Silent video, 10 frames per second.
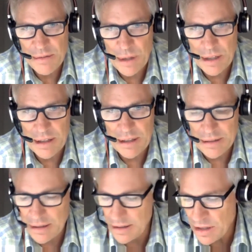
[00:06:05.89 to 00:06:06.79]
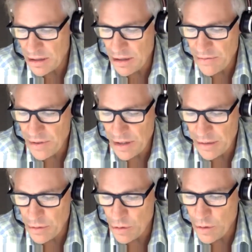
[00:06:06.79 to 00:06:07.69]
and we got to talk
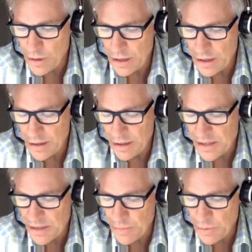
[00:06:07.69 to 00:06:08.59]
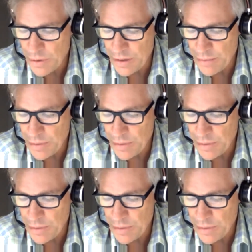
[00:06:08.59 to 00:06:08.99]
offline real quick at some point.